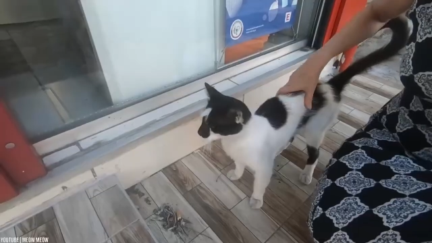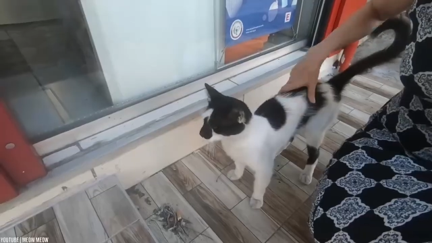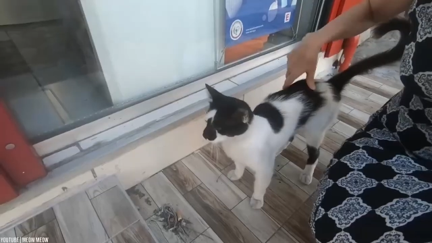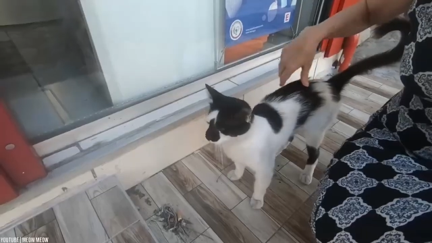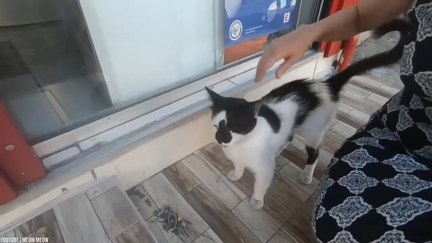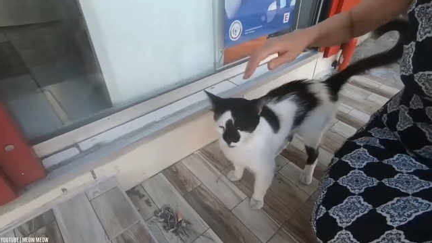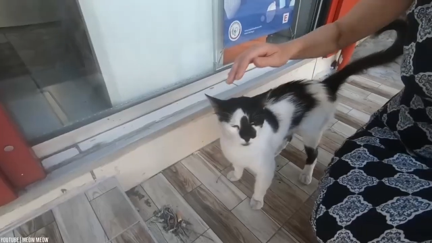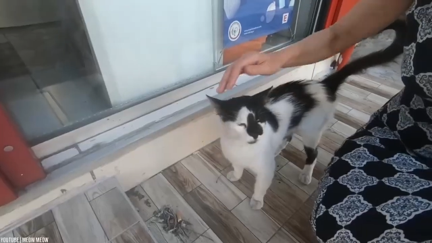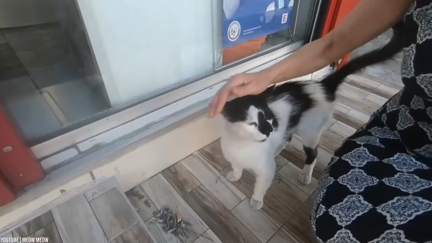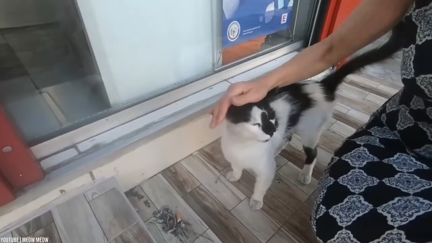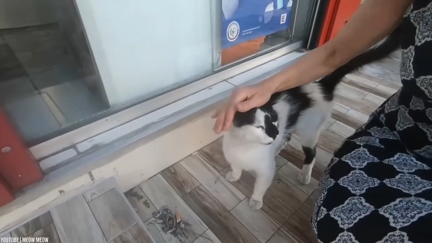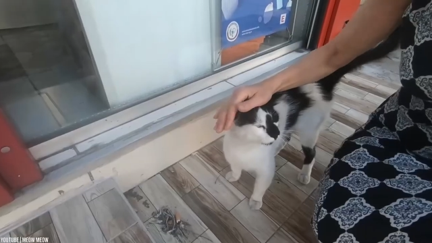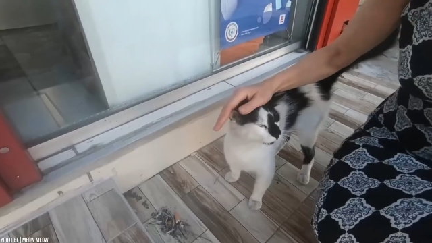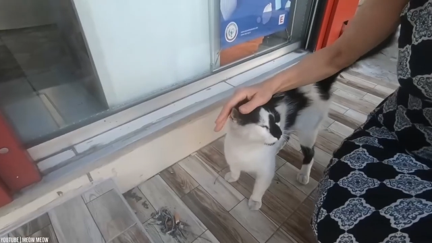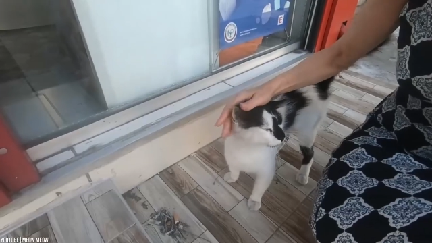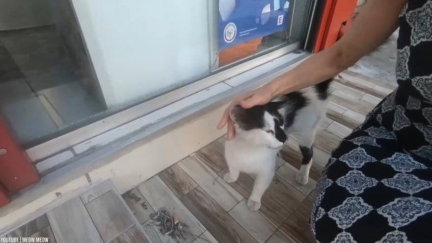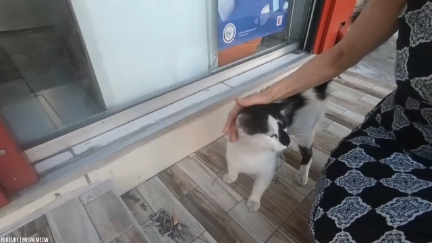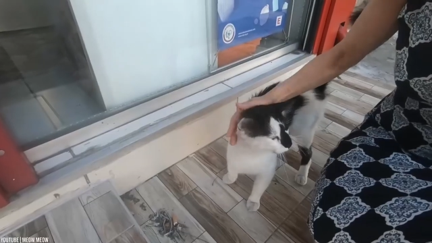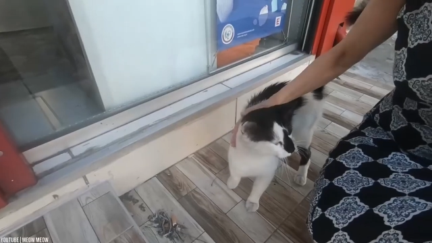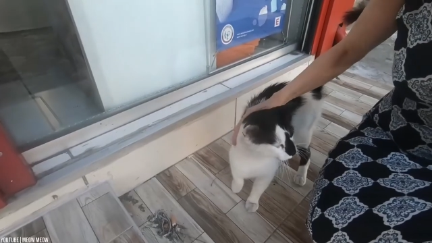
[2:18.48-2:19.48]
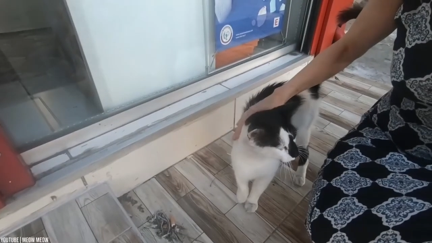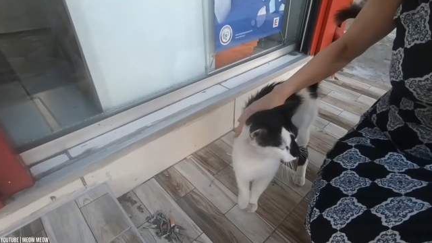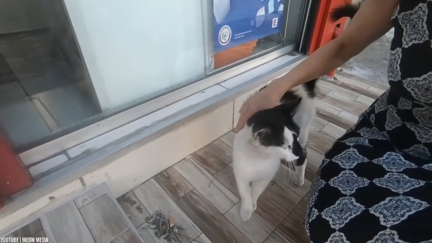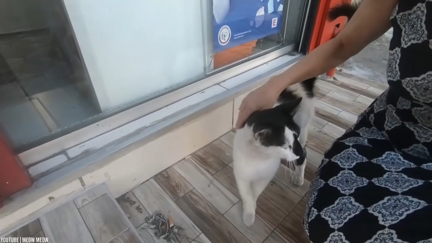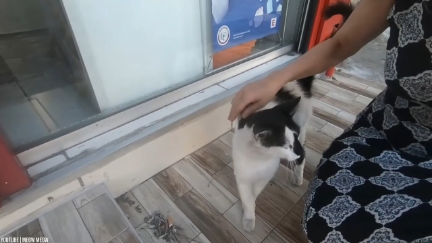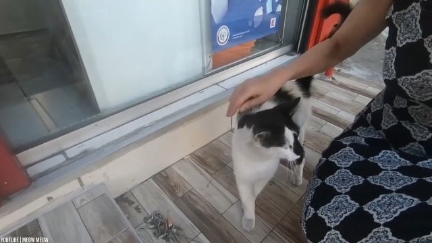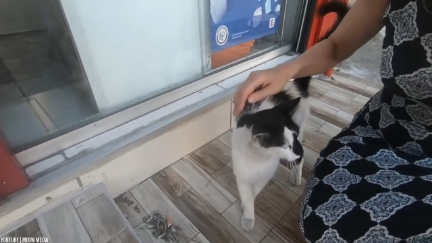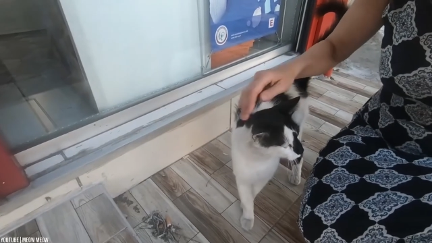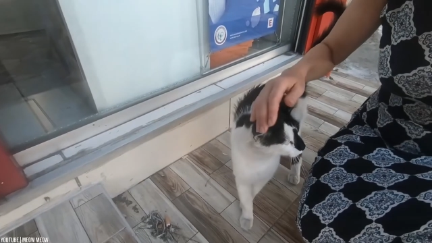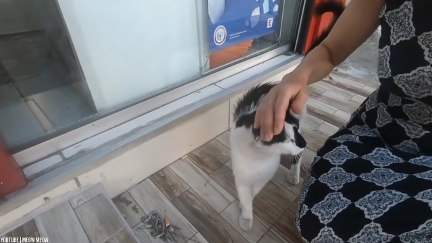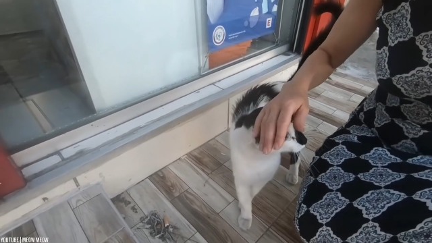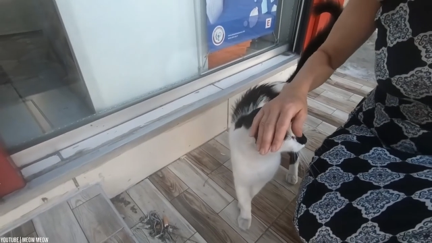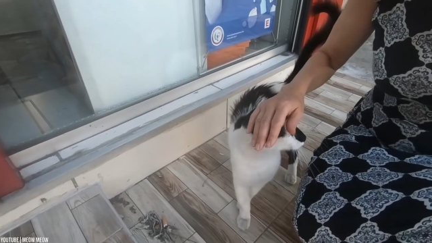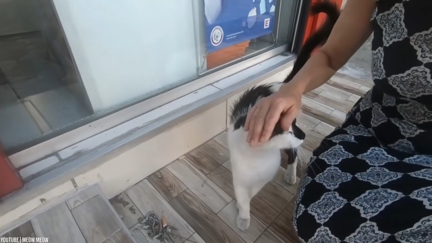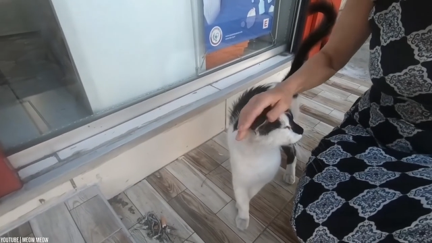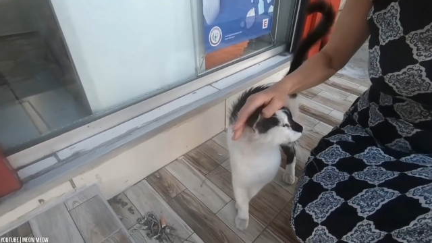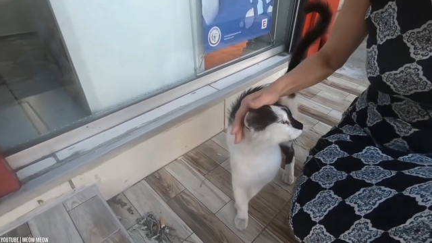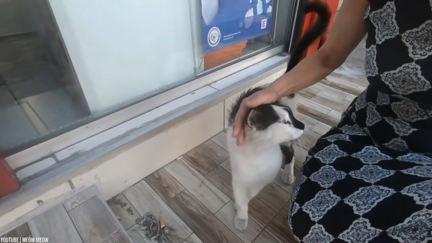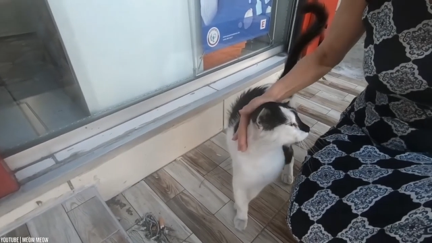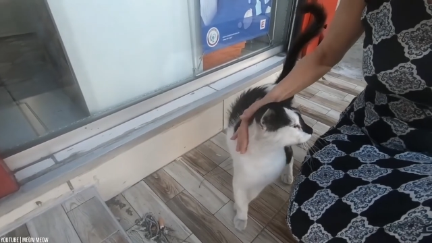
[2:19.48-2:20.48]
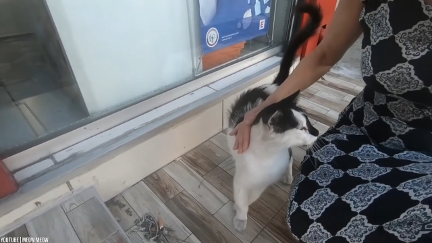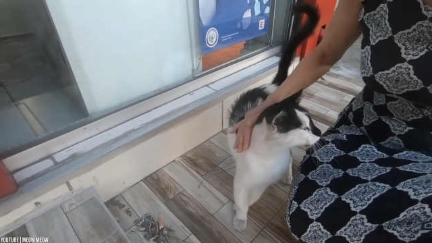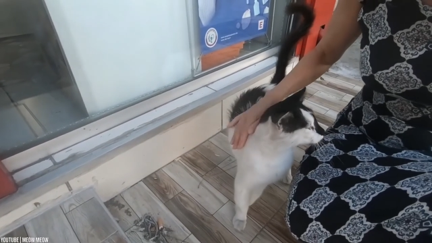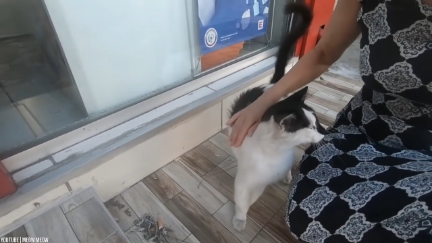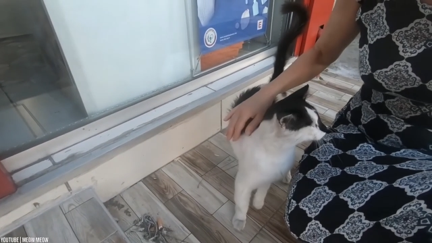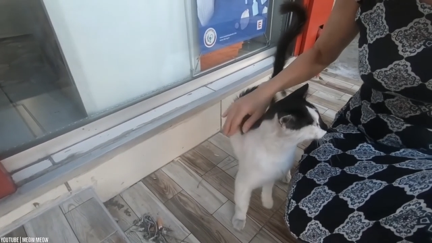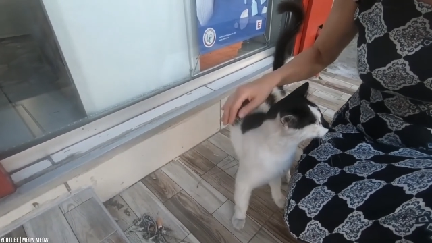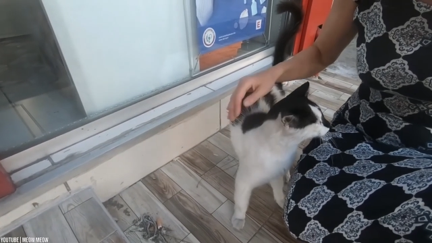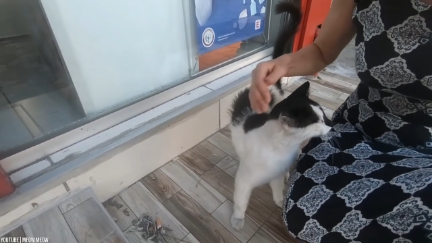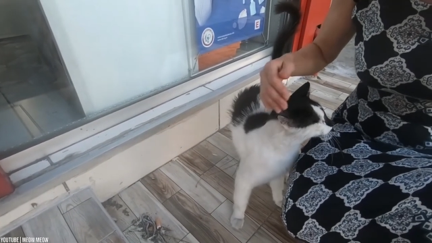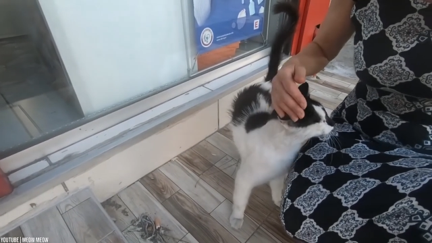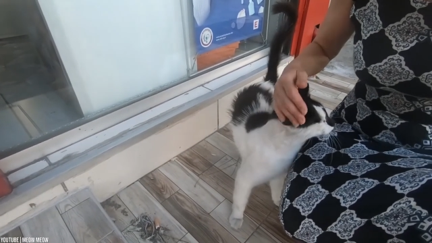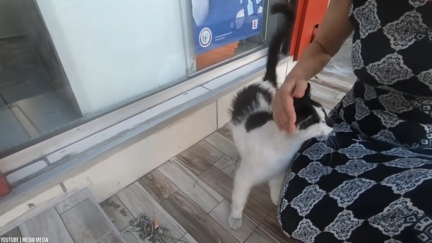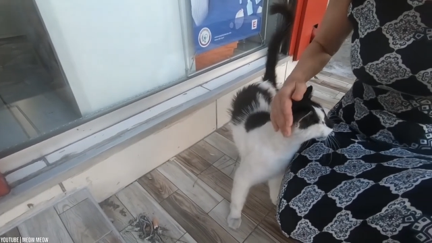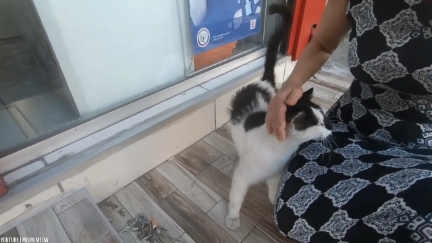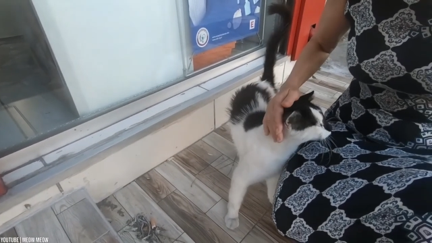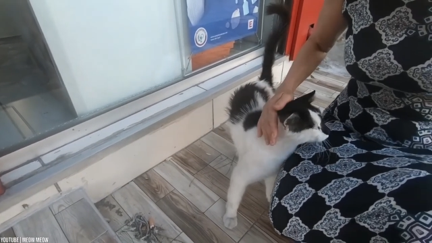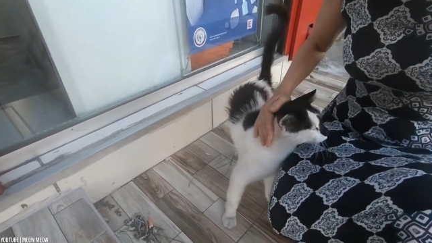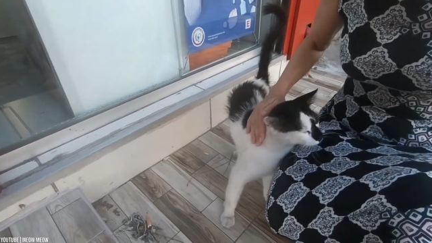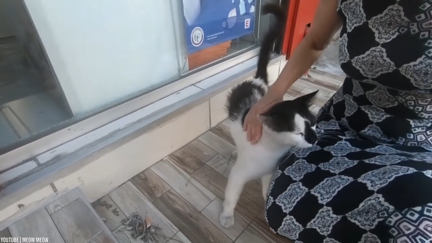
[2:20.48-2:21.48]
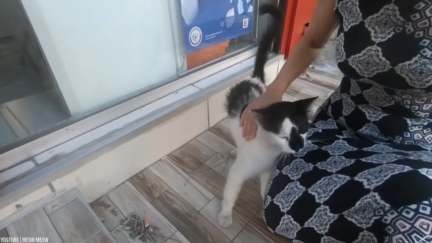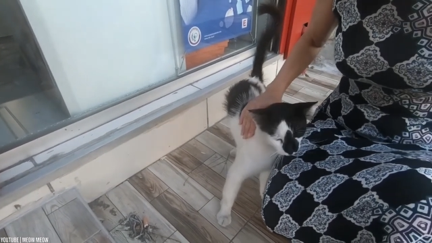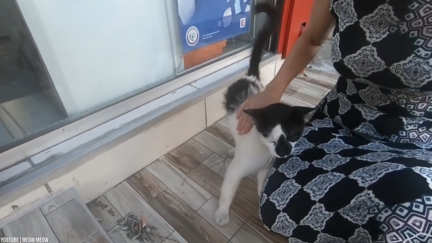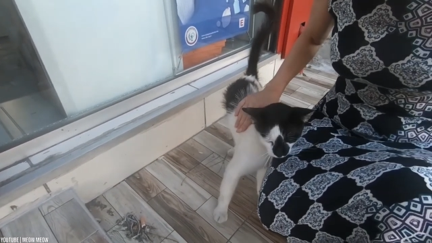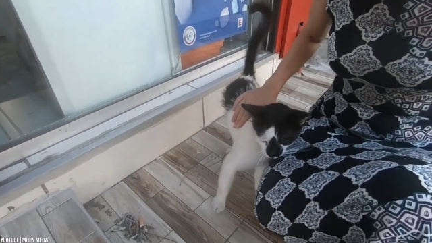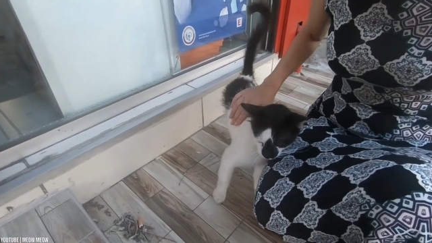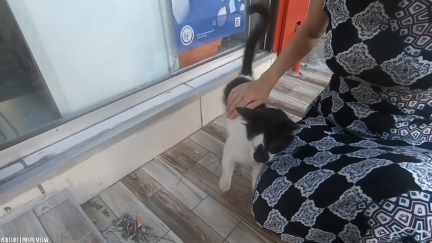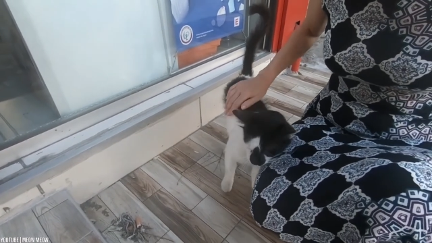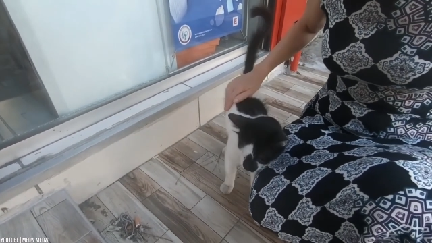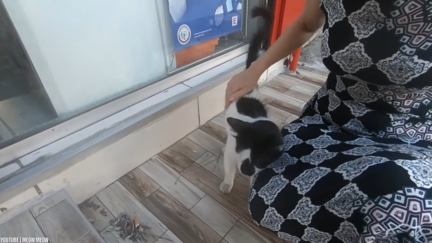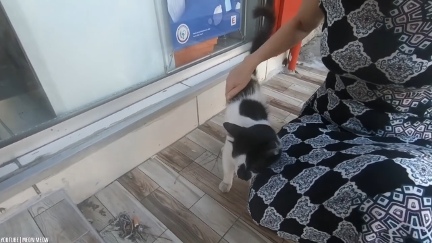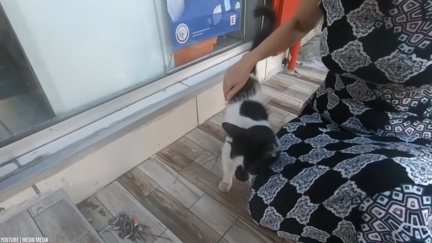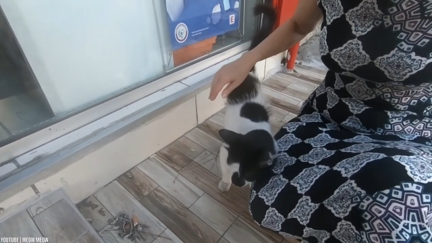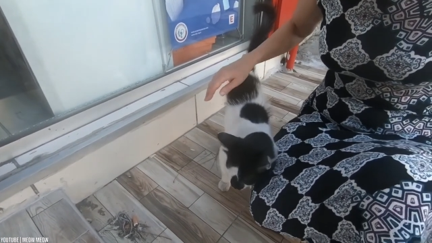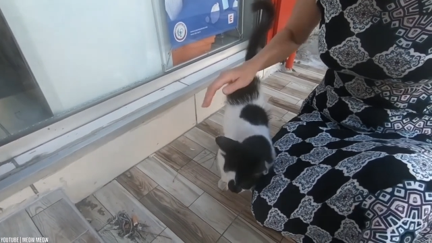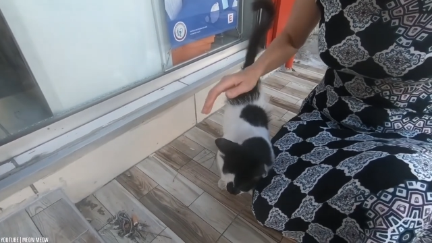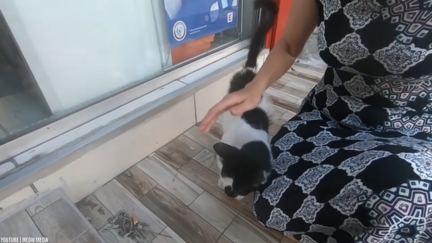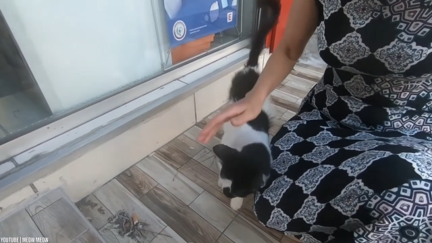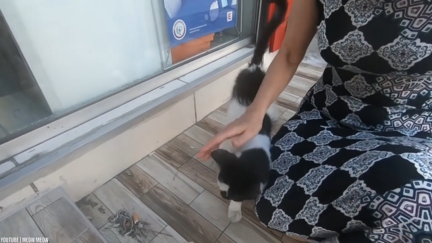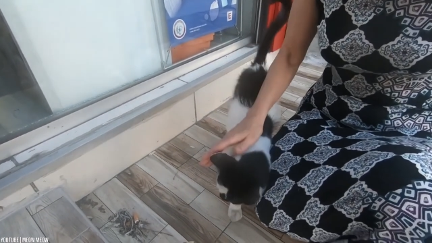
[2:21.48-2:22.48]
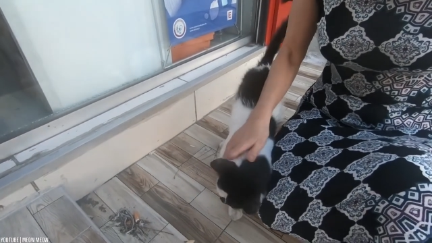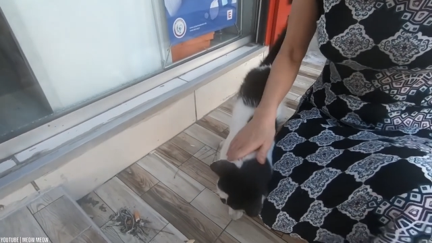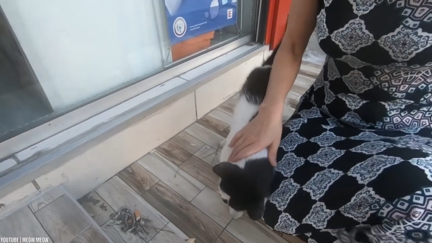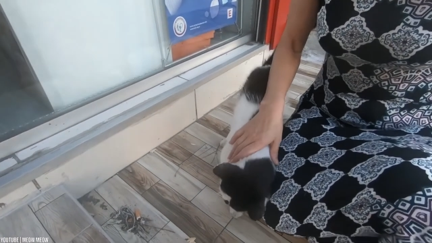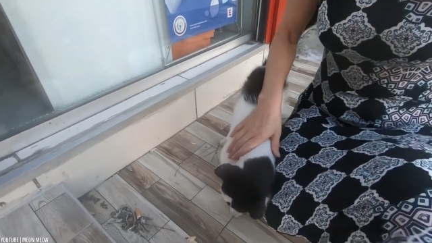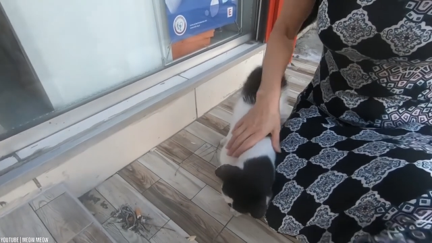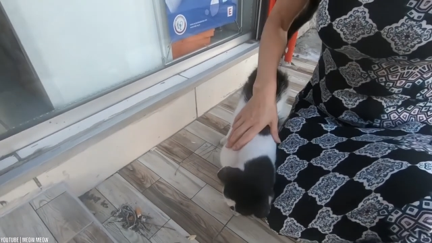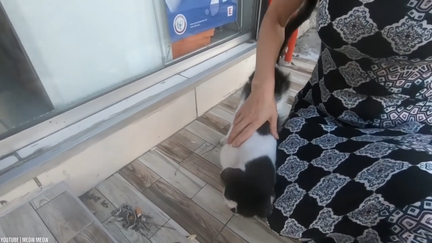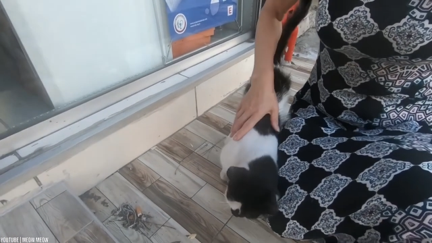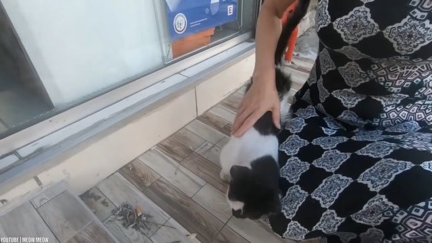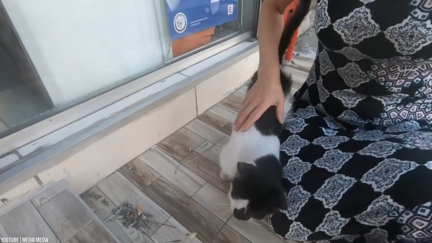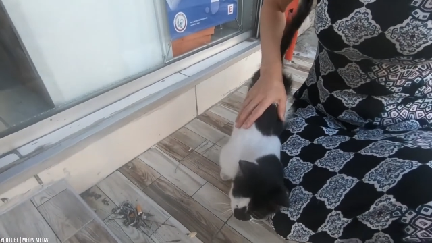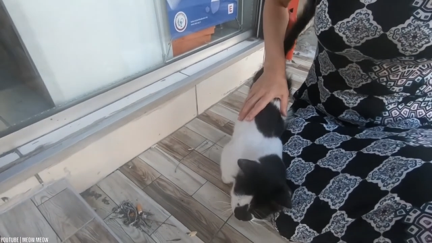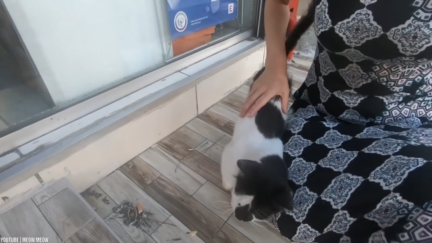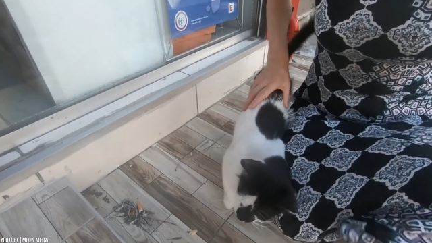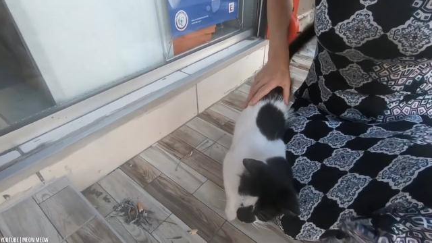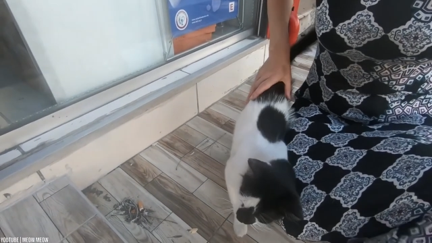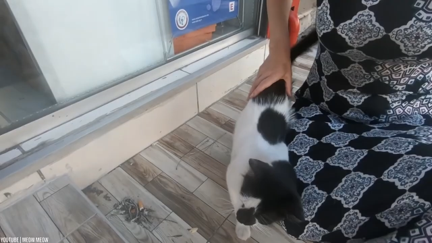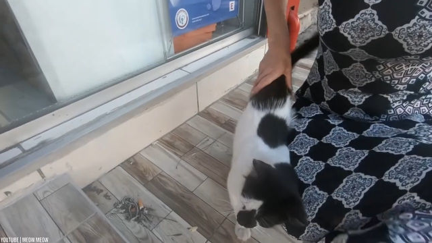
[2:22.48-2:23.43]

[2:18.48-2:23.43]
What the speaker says: [unreadable: no face in view]